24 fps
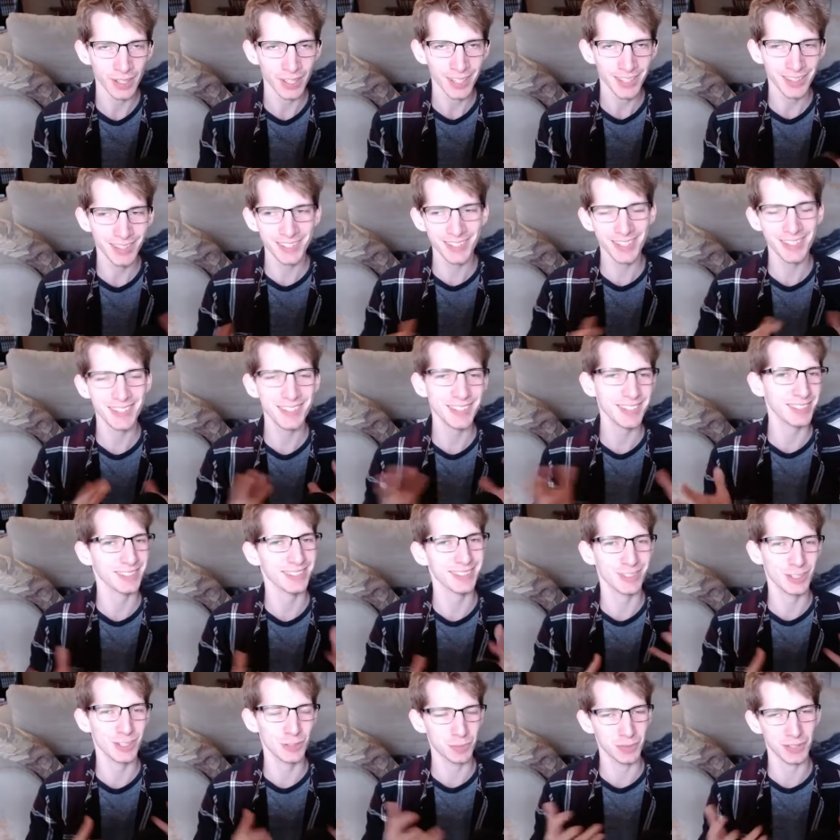This
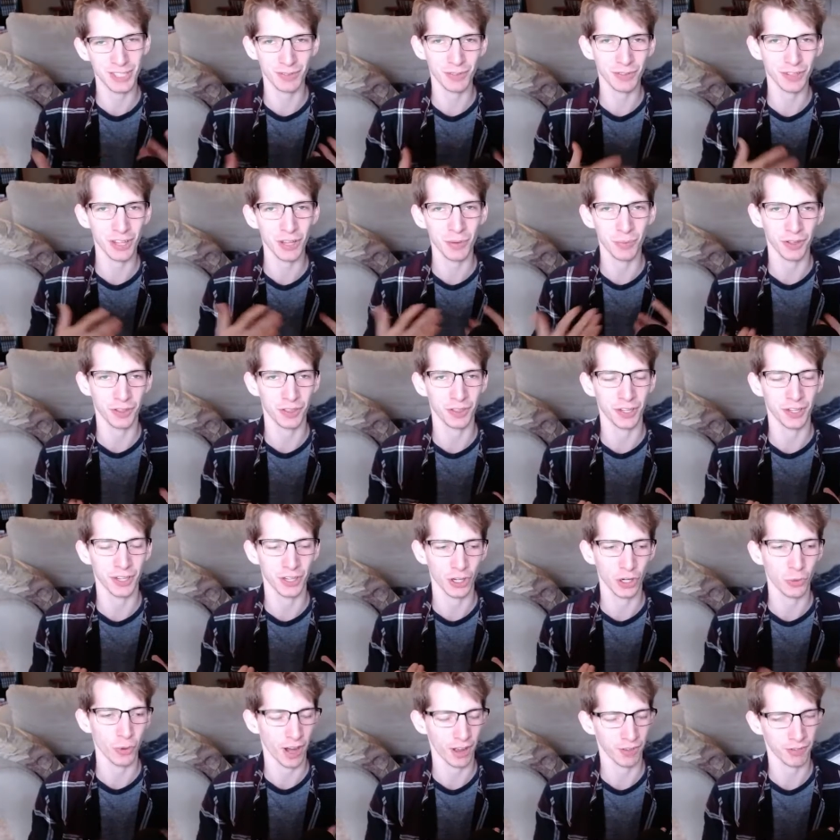isn't specifically with
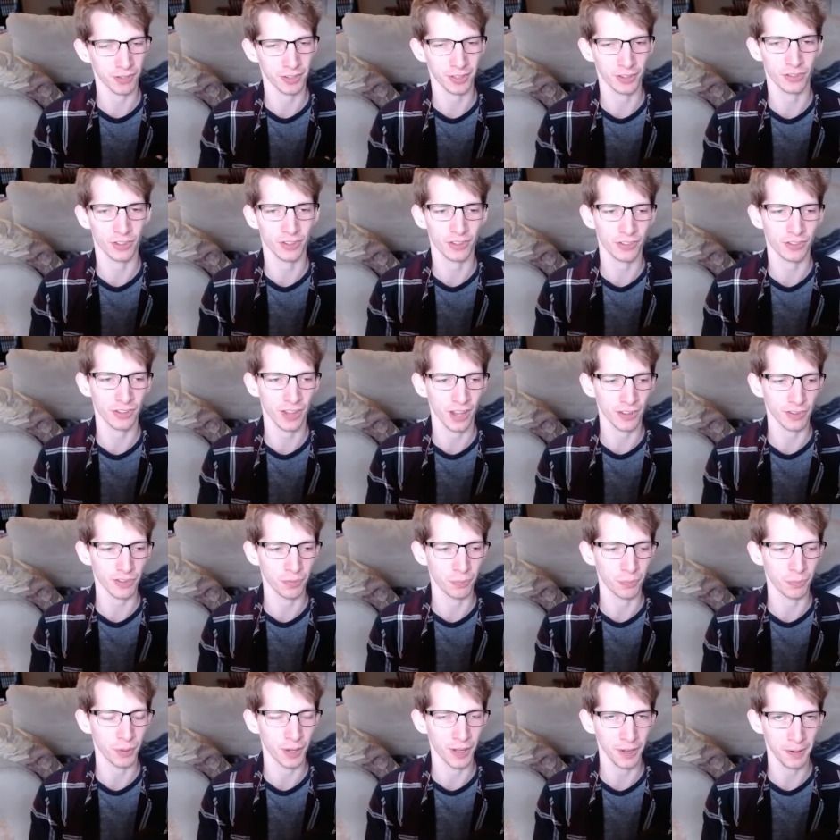graphics itself,
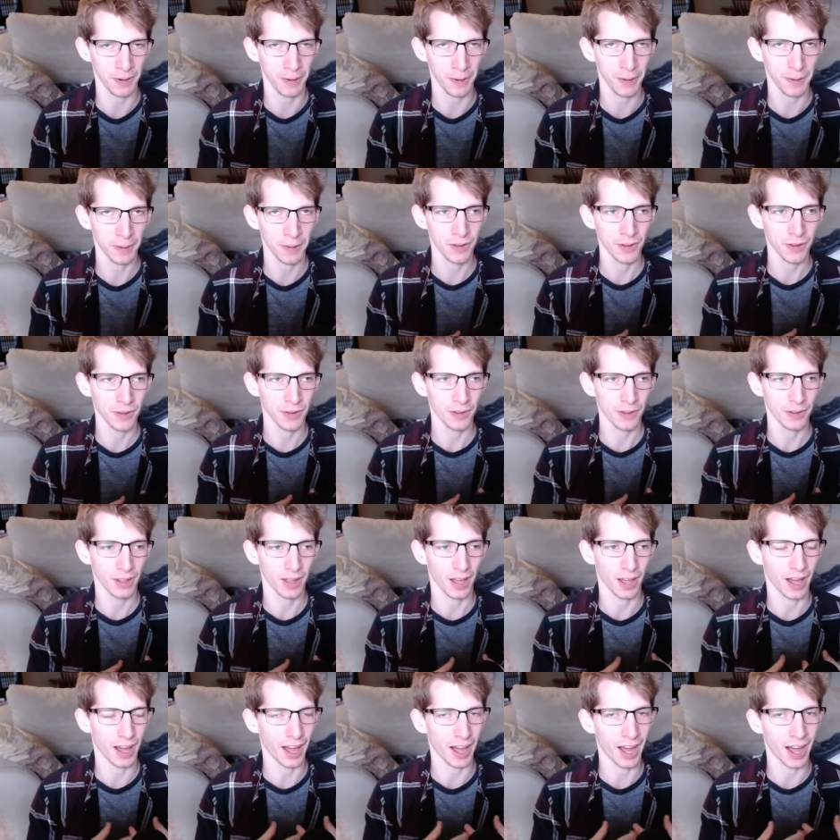but
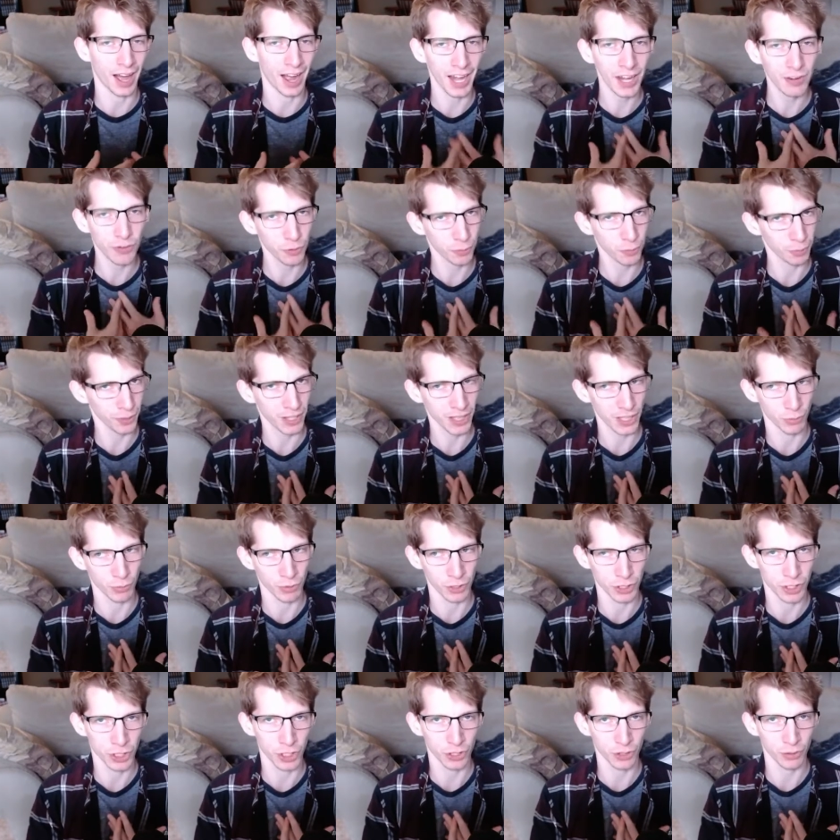I never played the
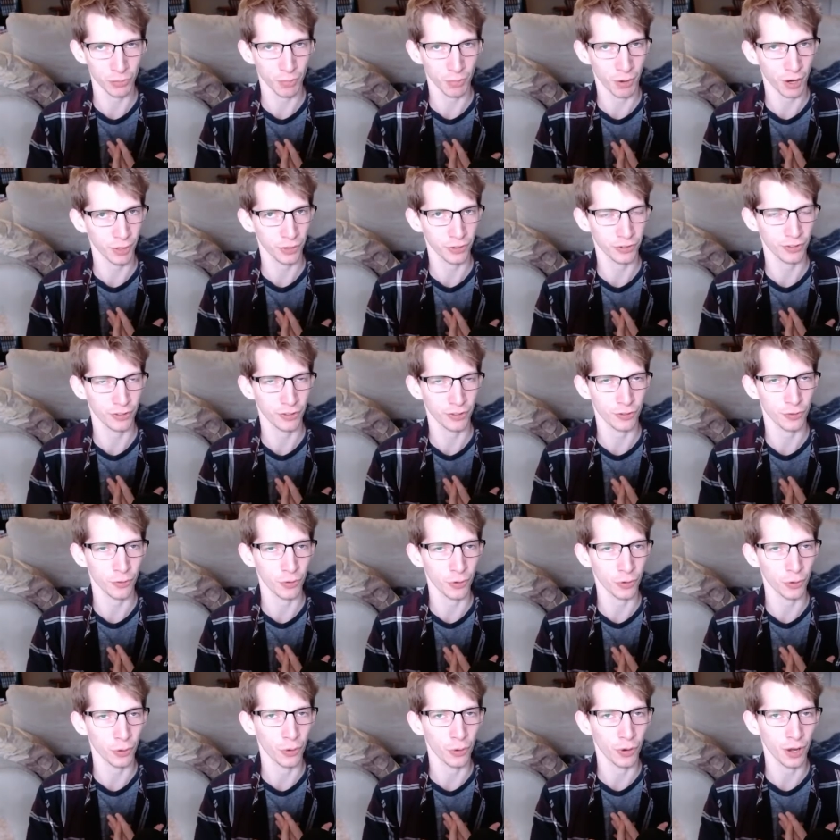original Mario
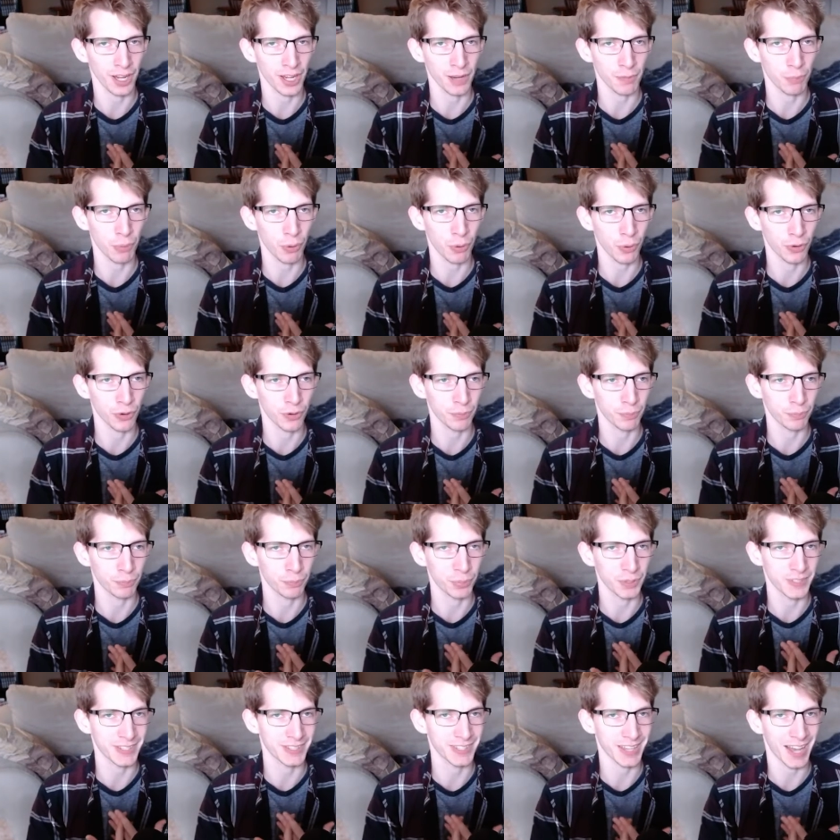64 or any port
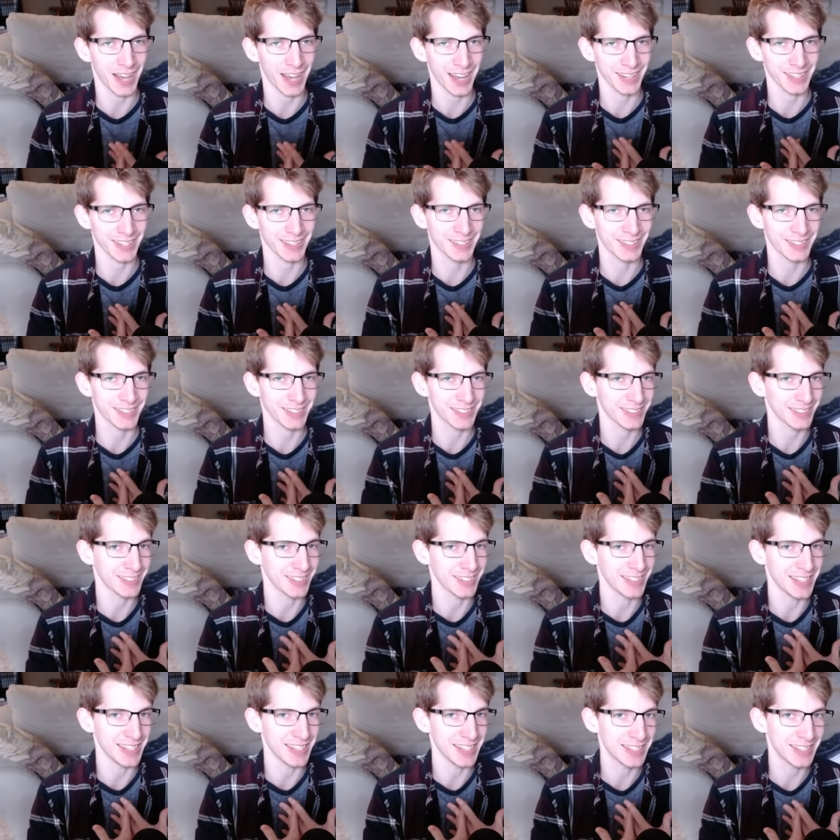besides
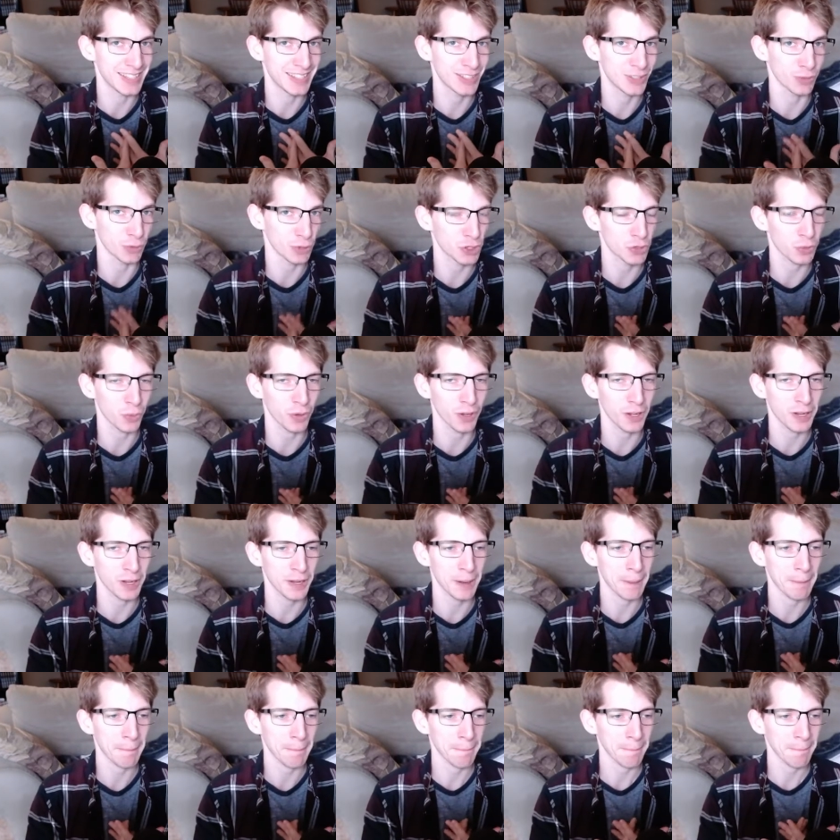the Switch one.
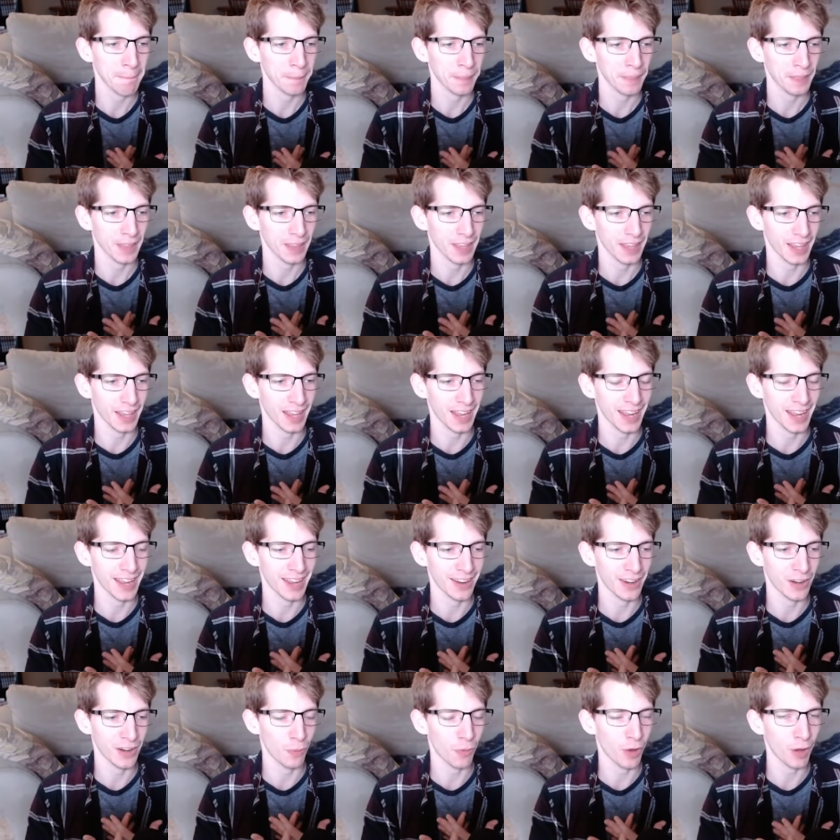
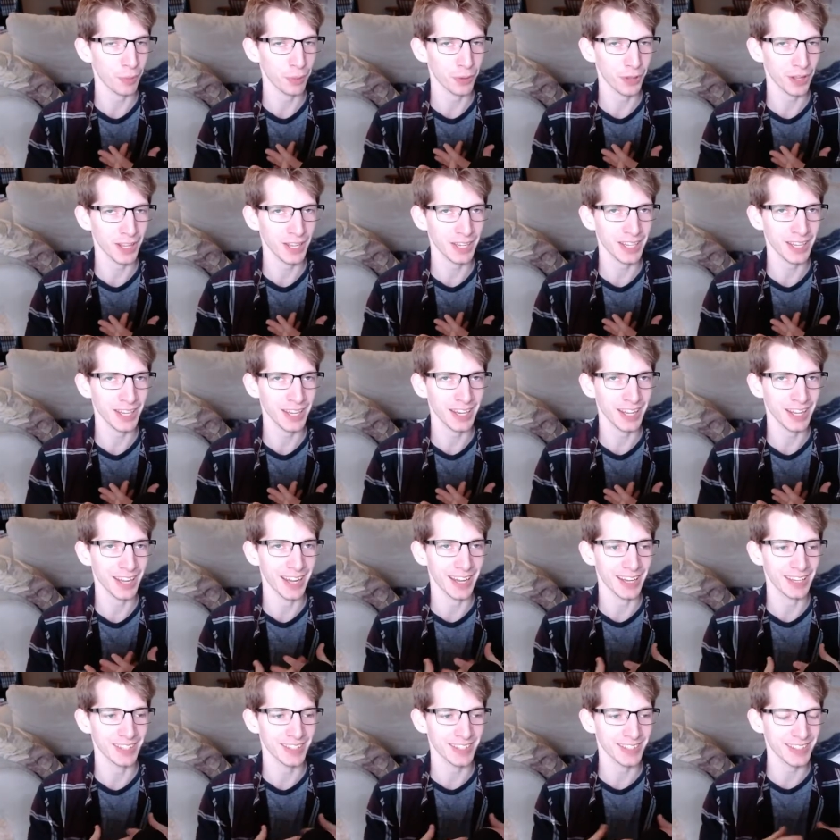And while playing it,
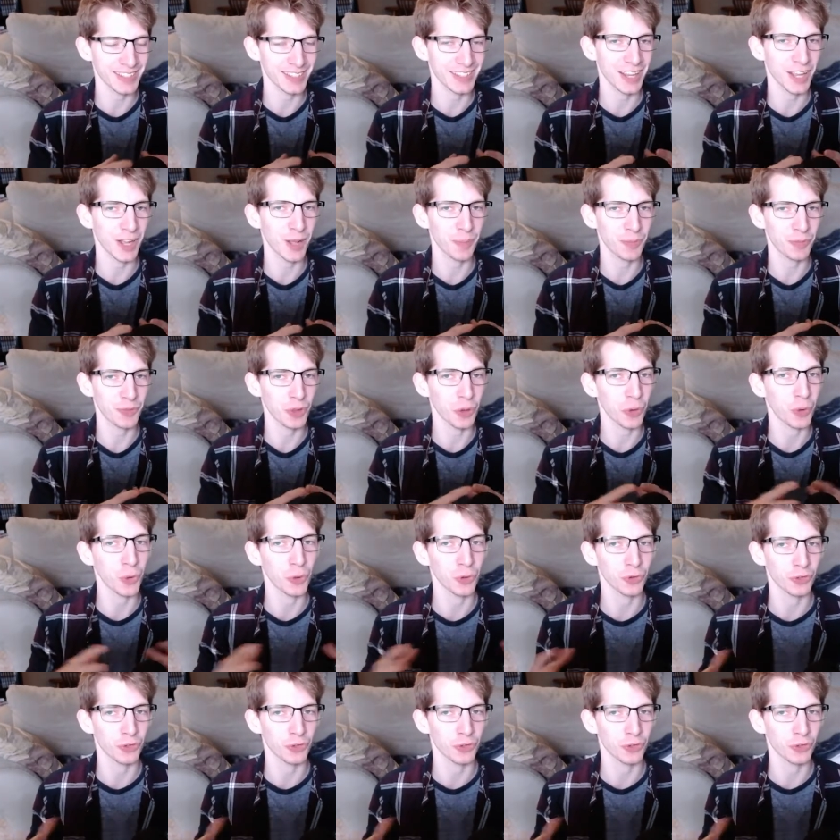it doesn't take up the whole